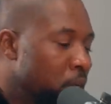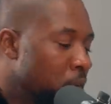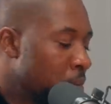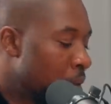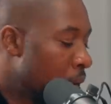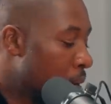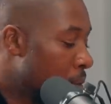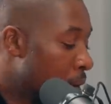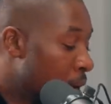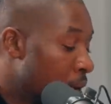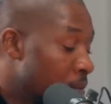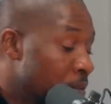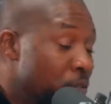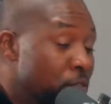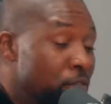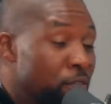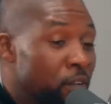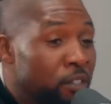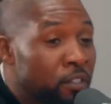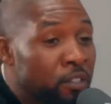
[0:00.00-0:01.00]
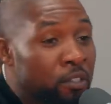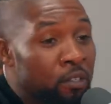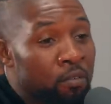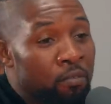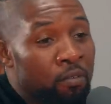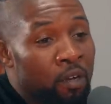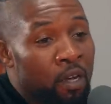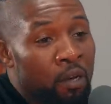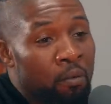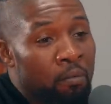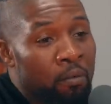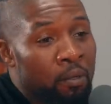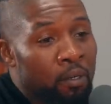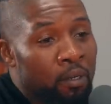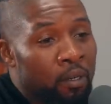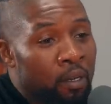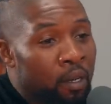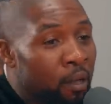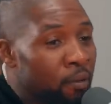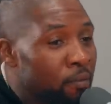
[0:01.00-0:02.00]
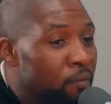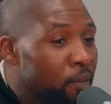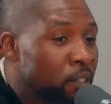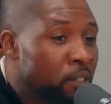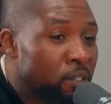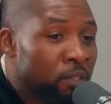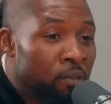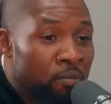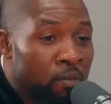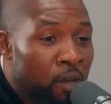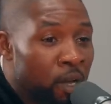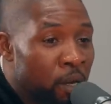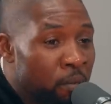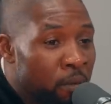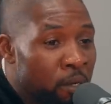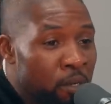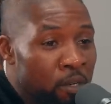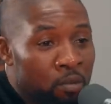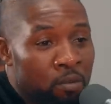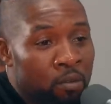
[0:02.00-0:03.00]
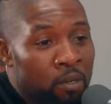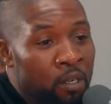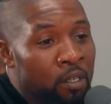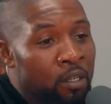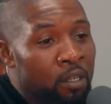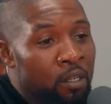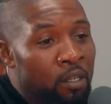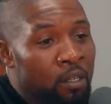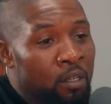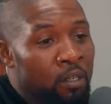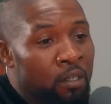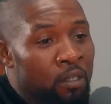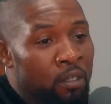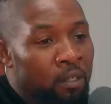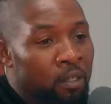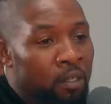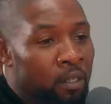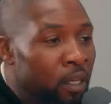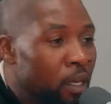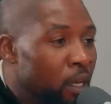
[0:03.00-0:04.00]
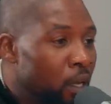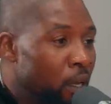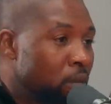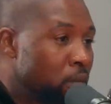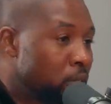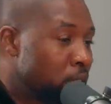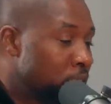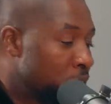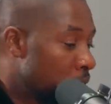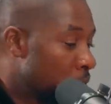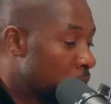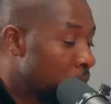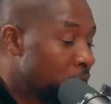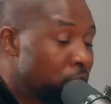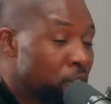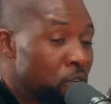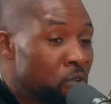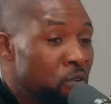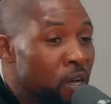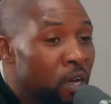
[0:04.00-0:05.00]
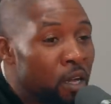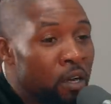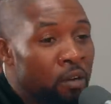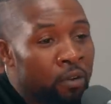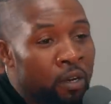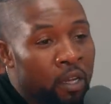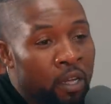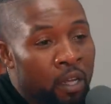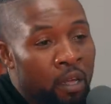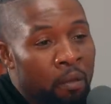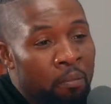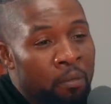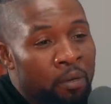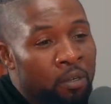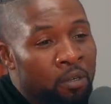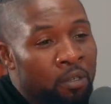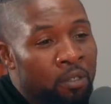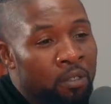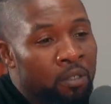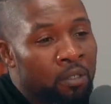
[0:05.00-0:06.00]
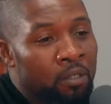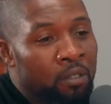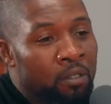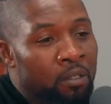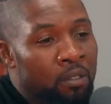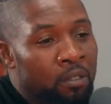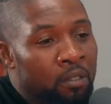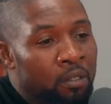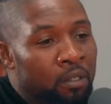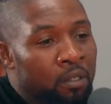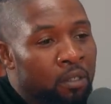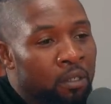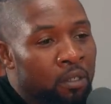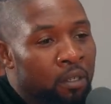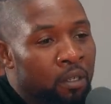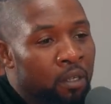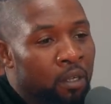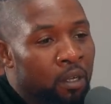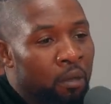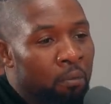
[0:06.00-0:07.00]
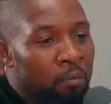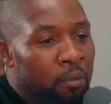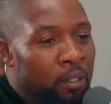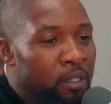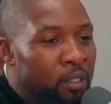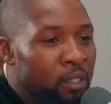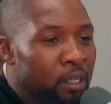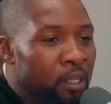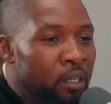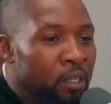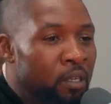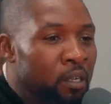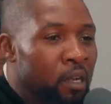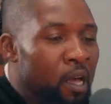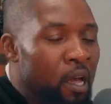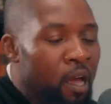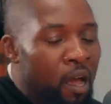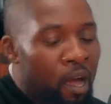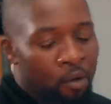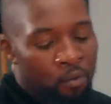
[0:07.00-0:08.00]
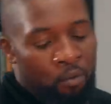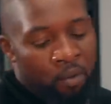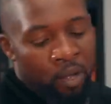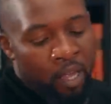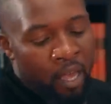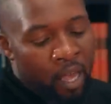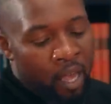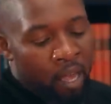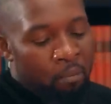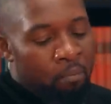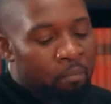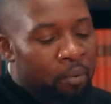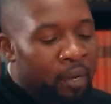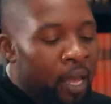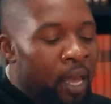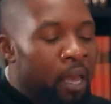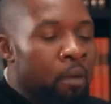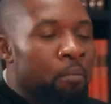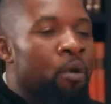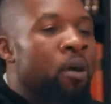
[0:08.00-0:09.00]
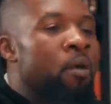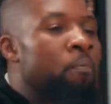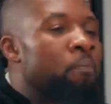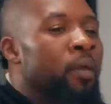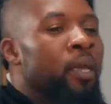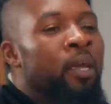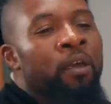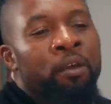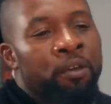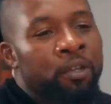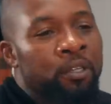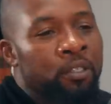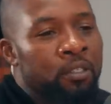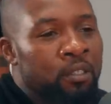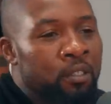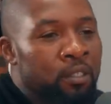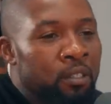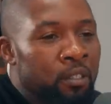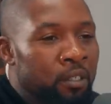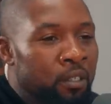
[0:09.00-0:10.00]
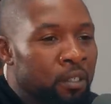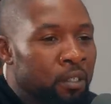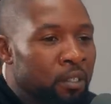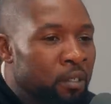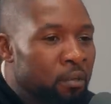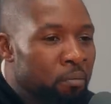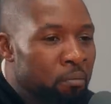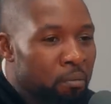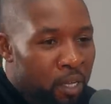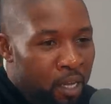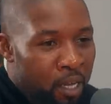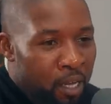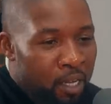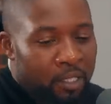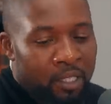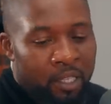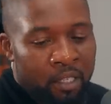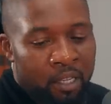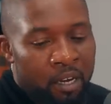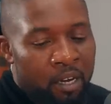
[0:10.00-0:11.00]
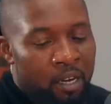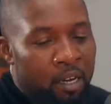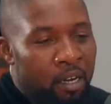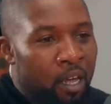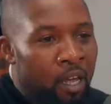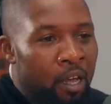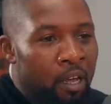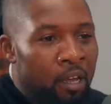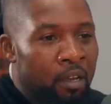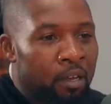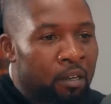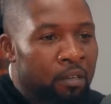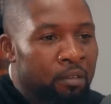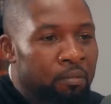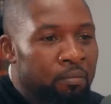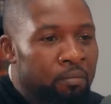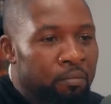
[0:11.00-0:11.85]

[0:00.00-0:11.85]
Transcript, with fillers: Your mom gave you Flintstone vitamin, and that Flintstone vitamin didn't do anything. It was filled with food coloring and chemicals. But see, we can't blame our parents. No, absolutely. Because at the end of the day,